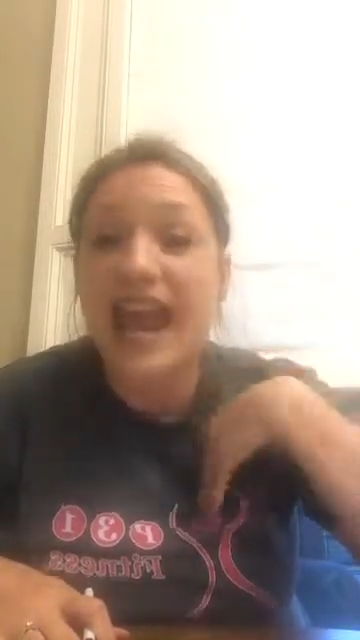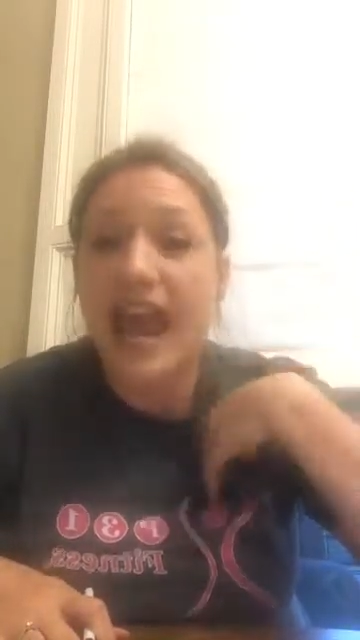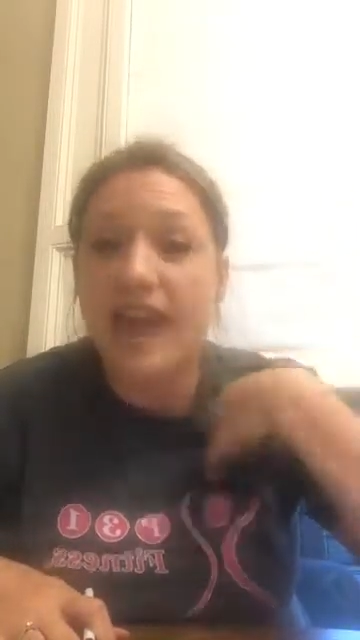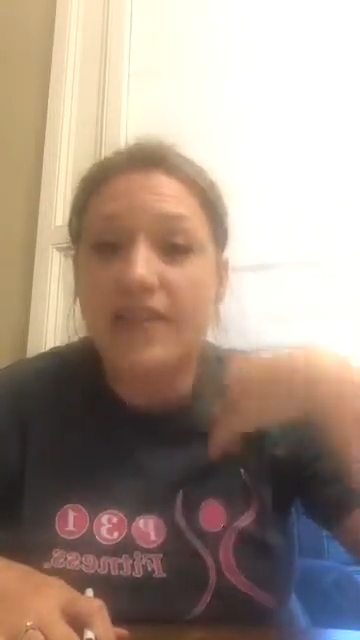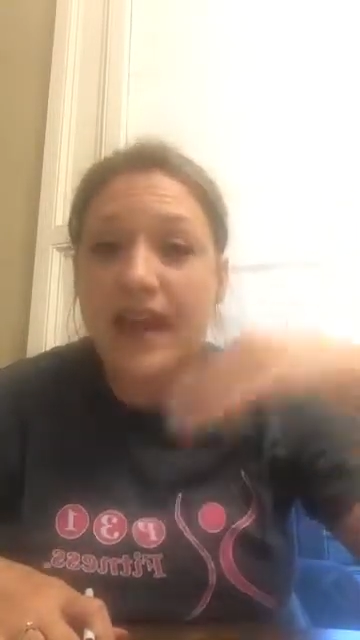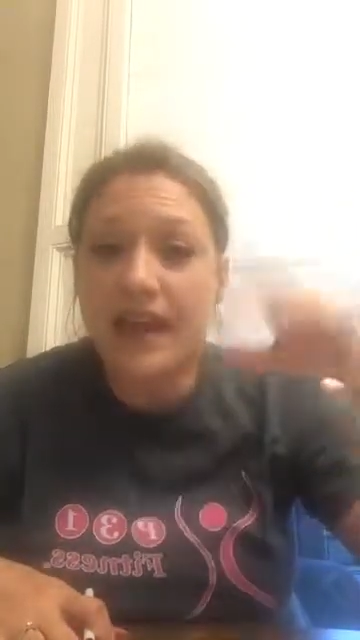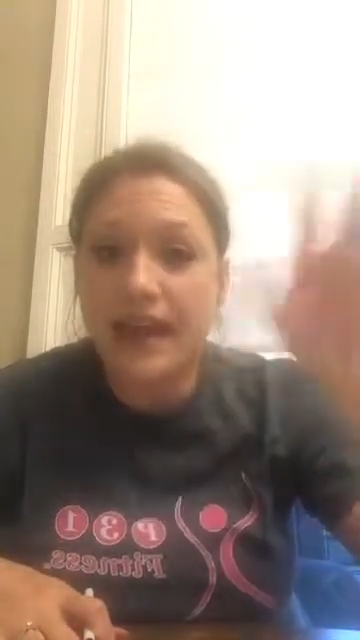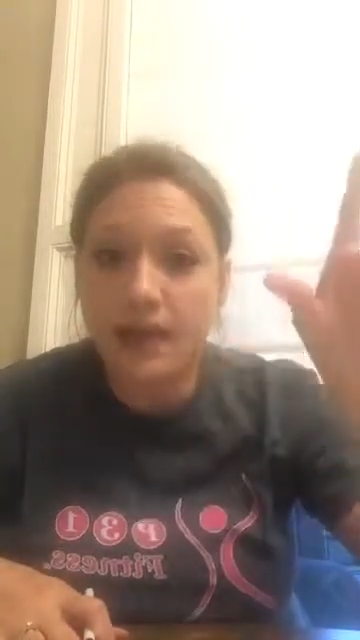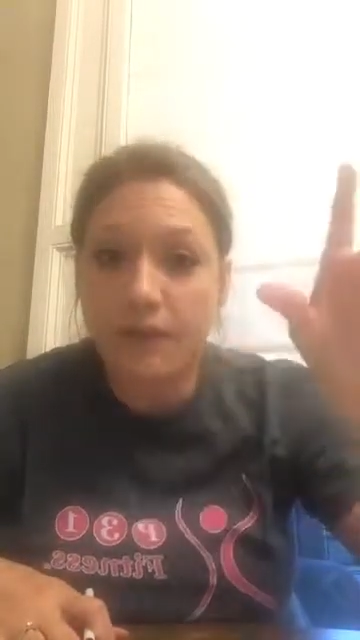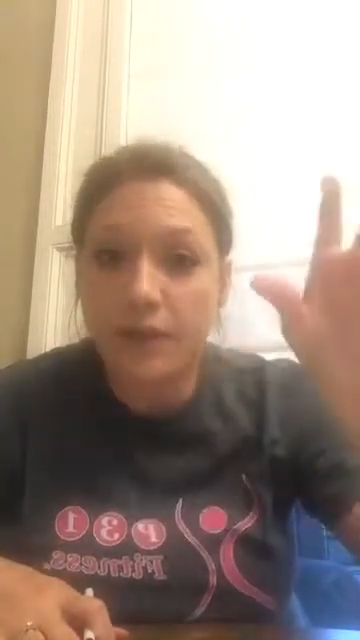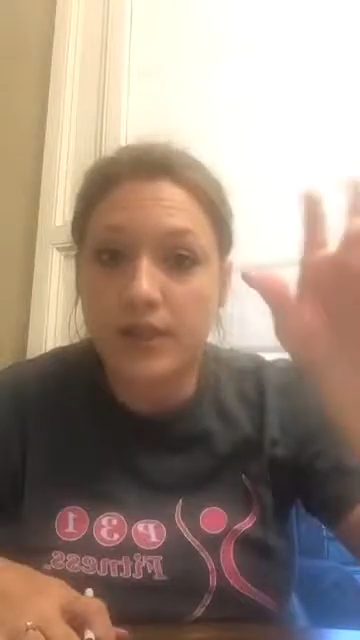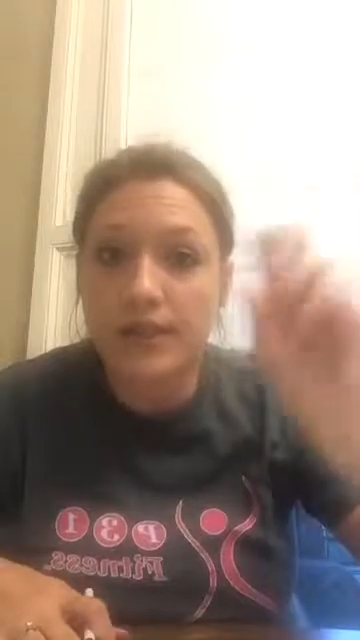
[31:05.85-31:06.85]
and that
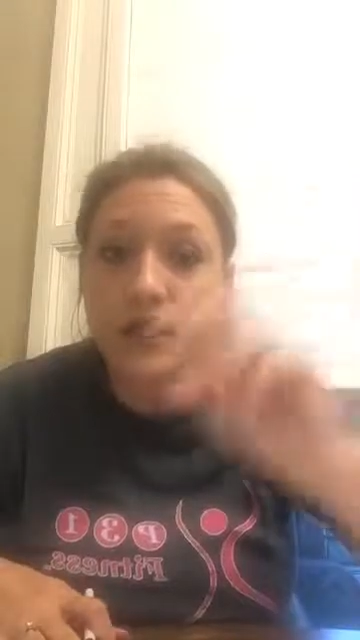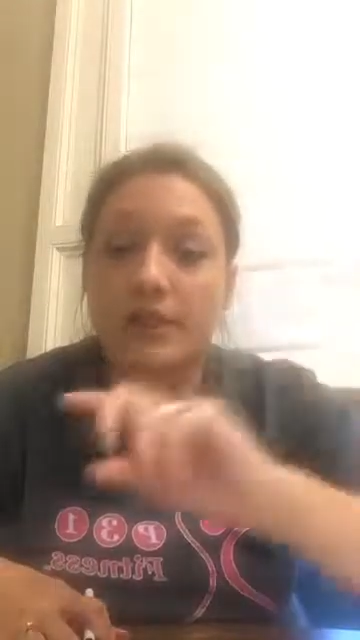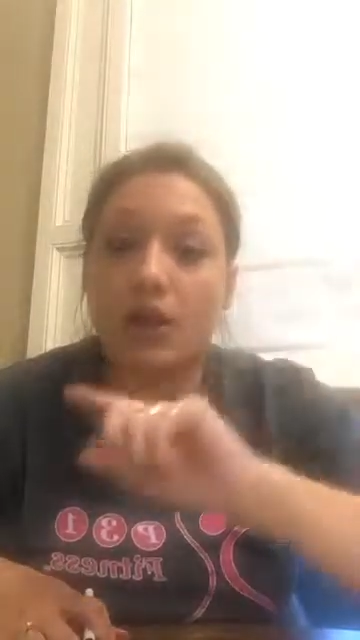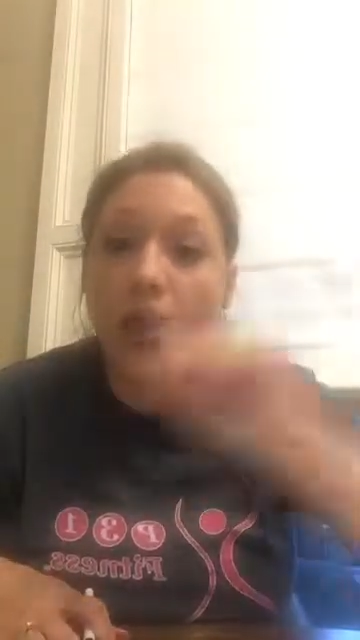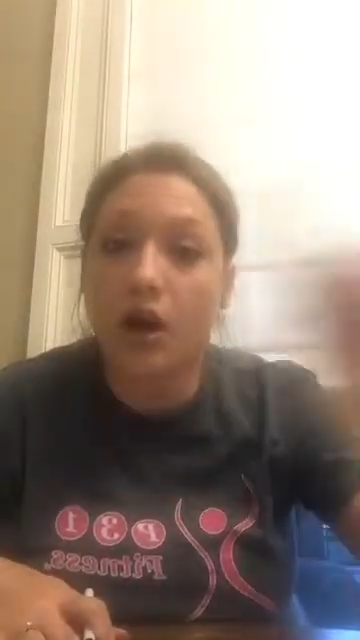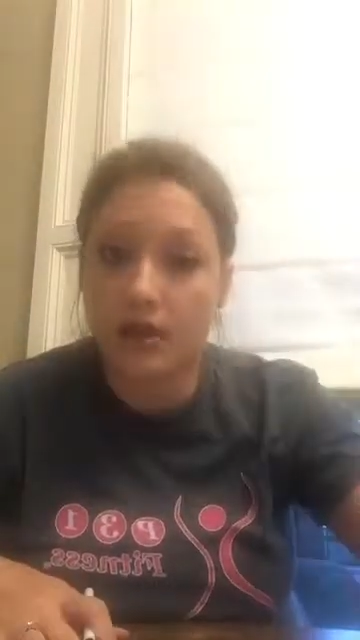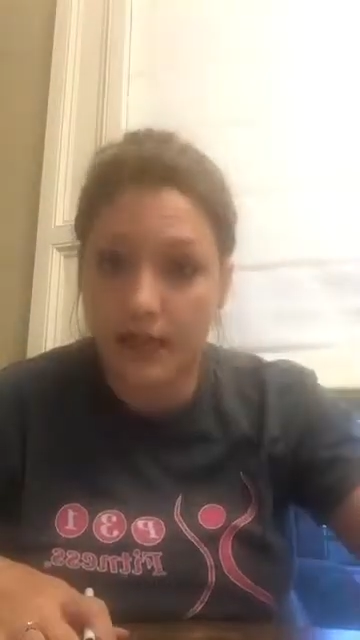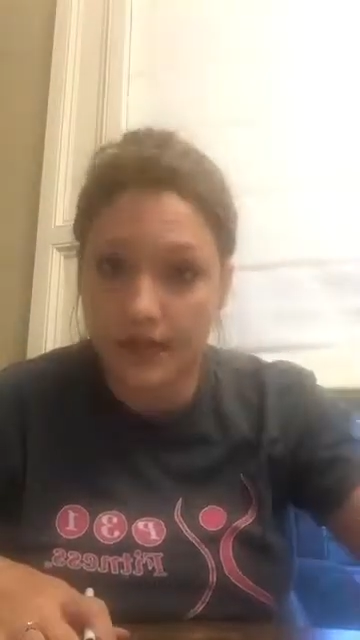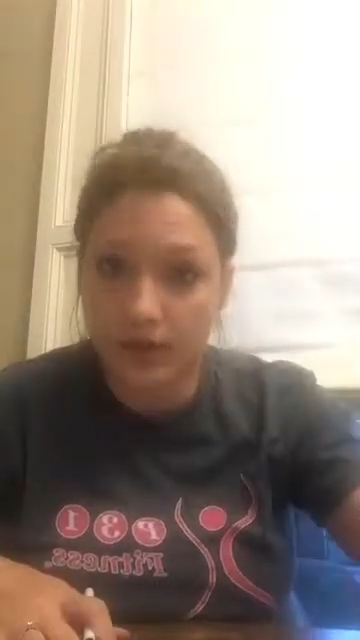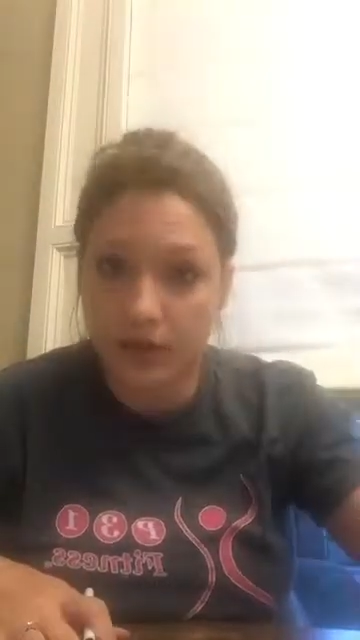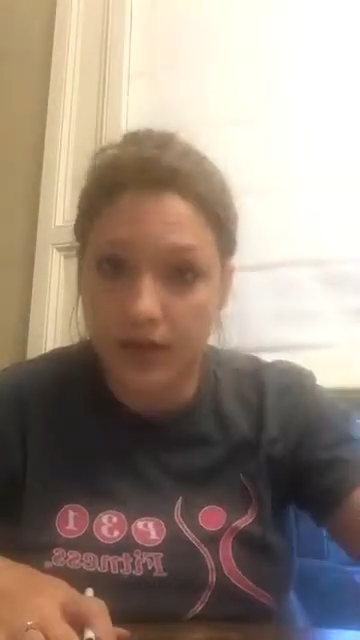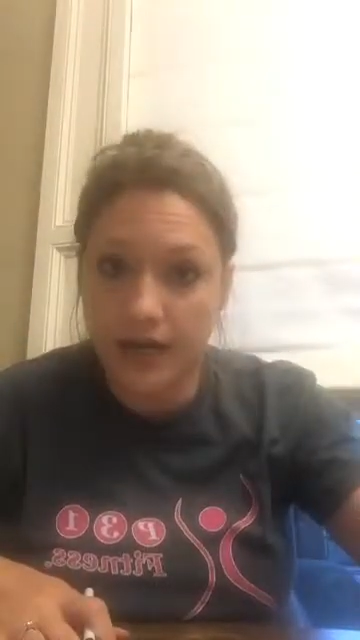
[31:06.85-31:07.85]
84 cents all gets
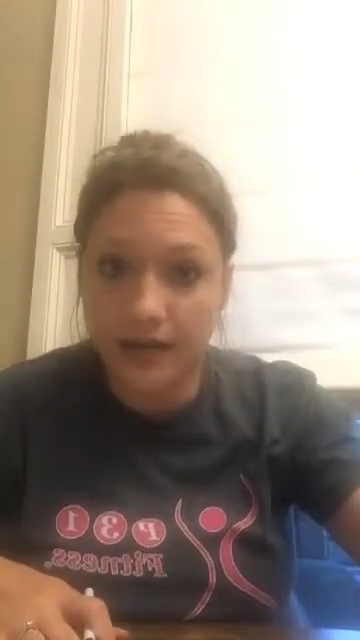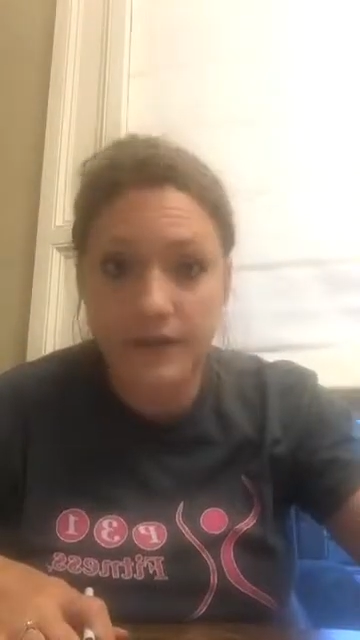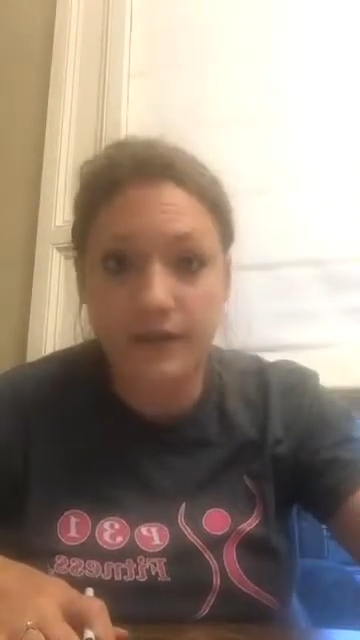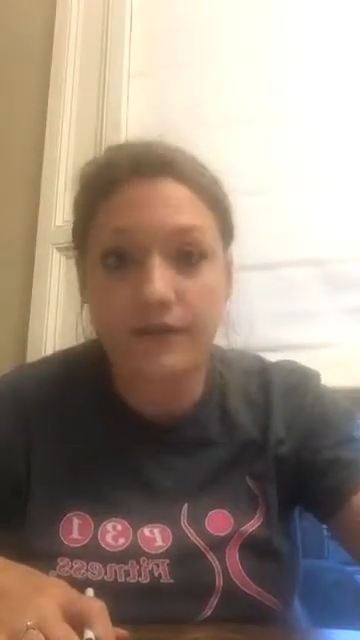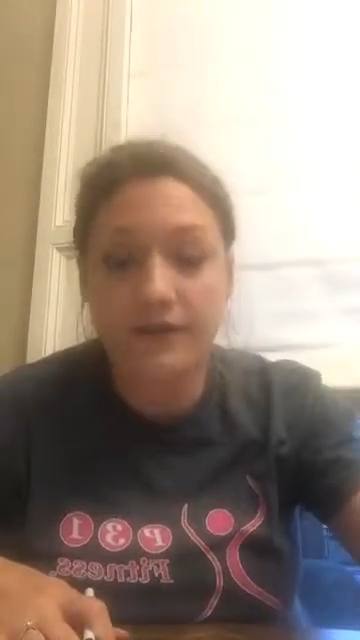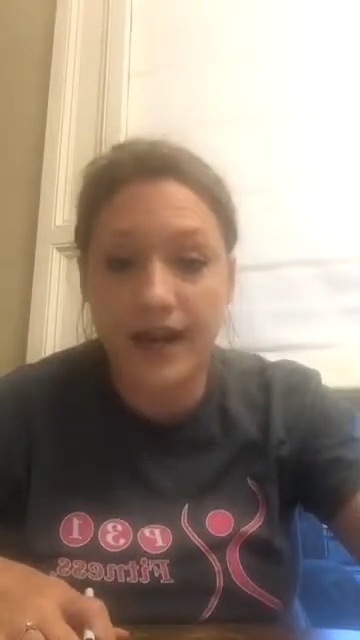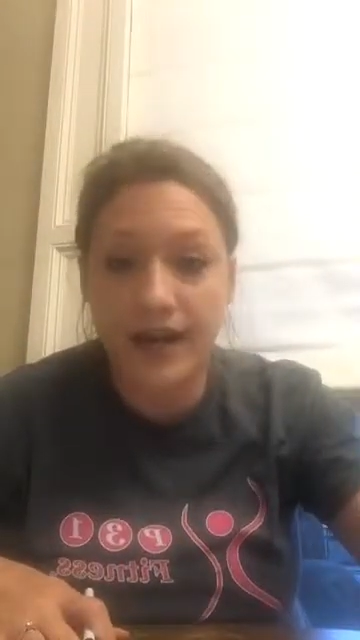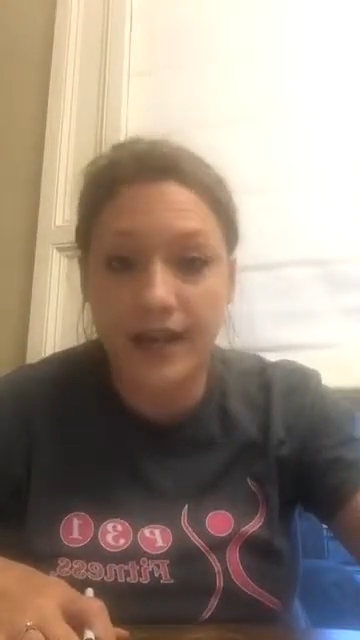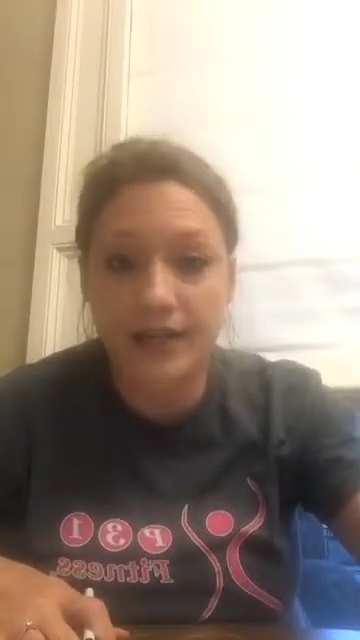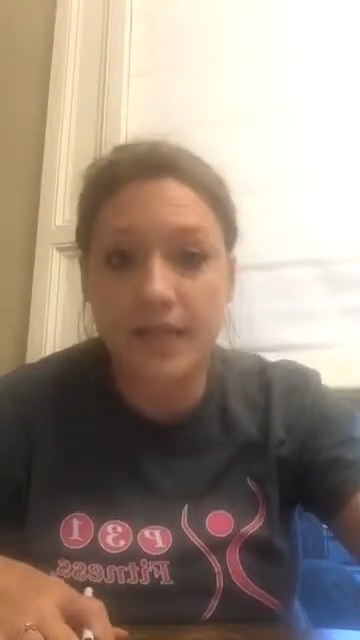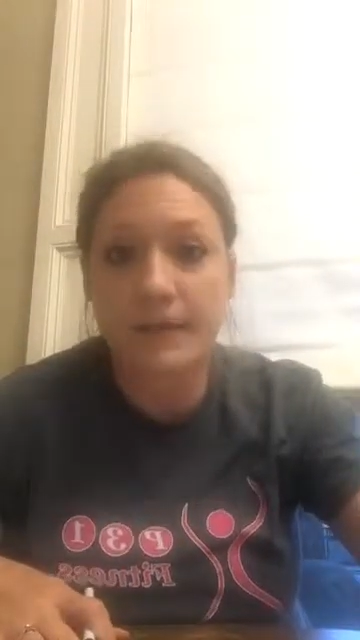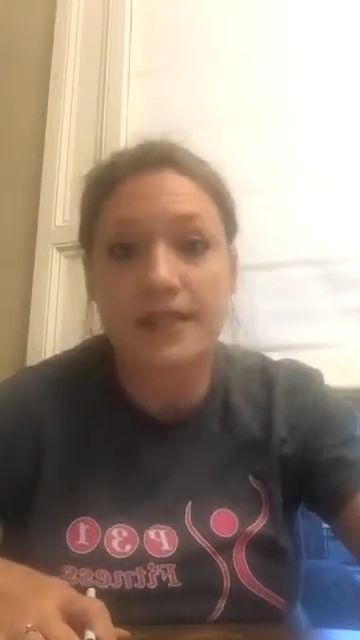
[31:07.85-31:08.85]
donated to Fight
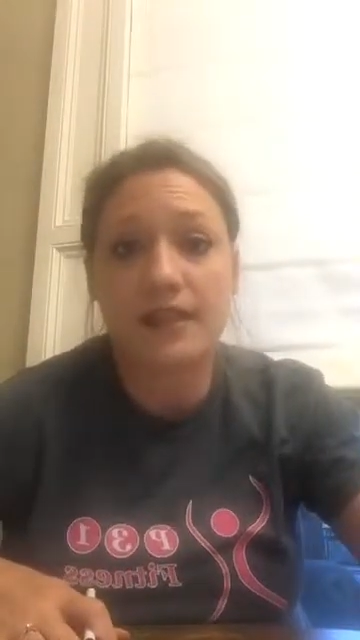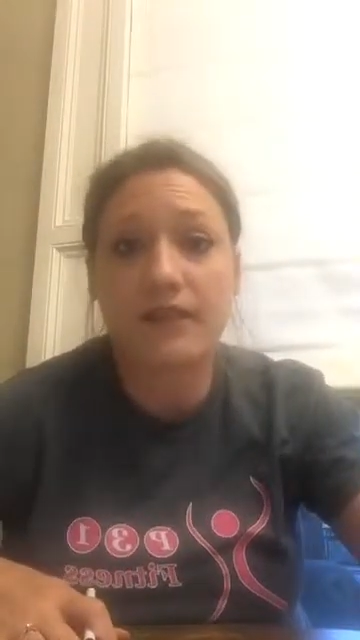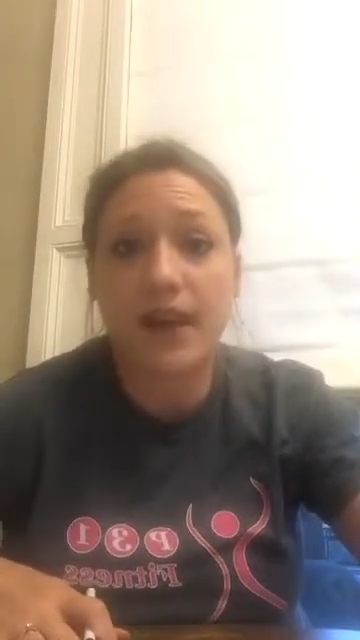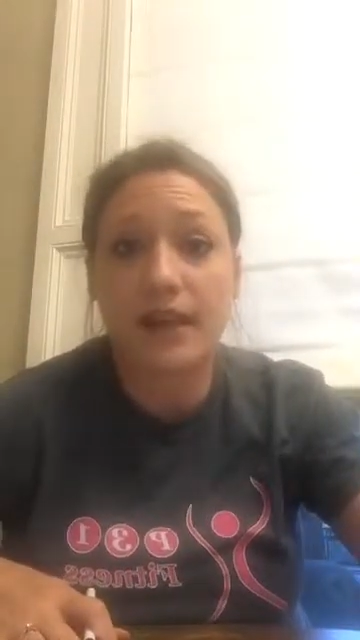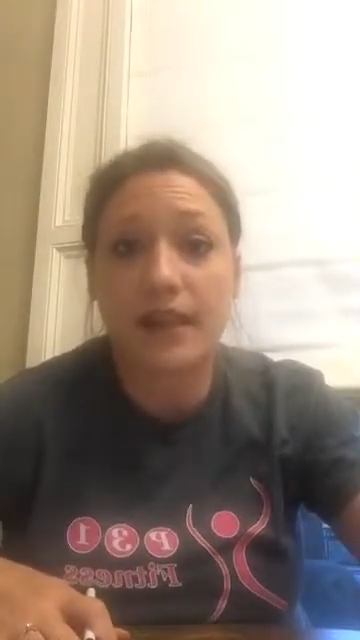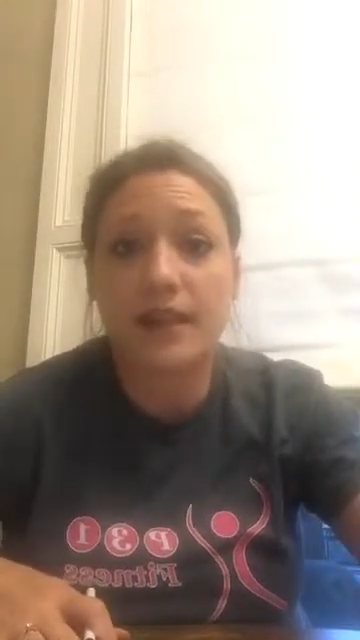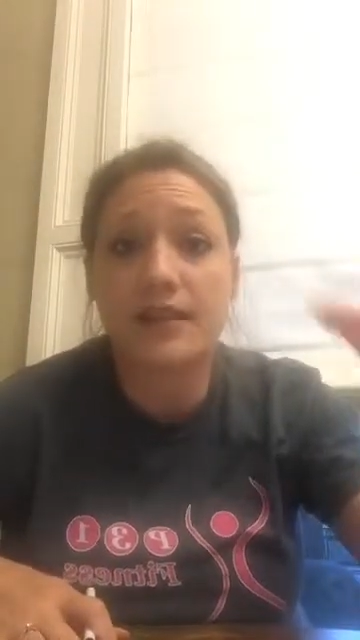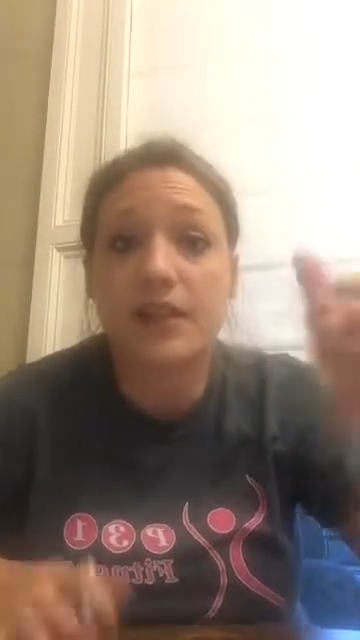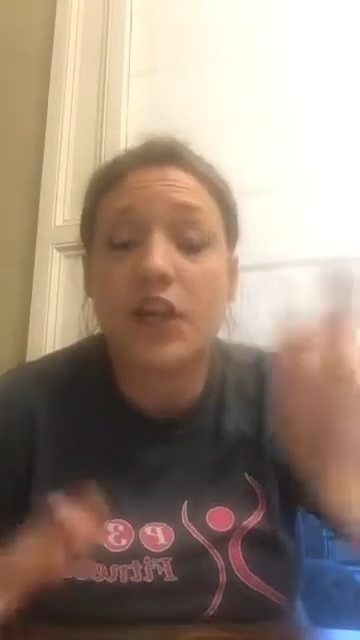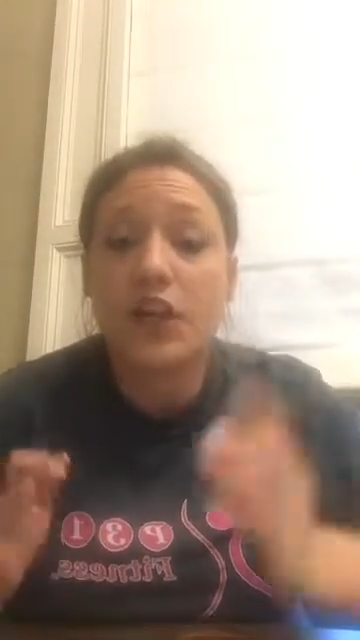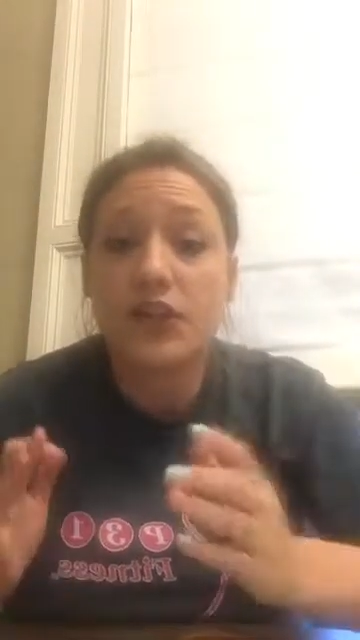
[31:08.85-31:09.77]
Against Domestic Violence.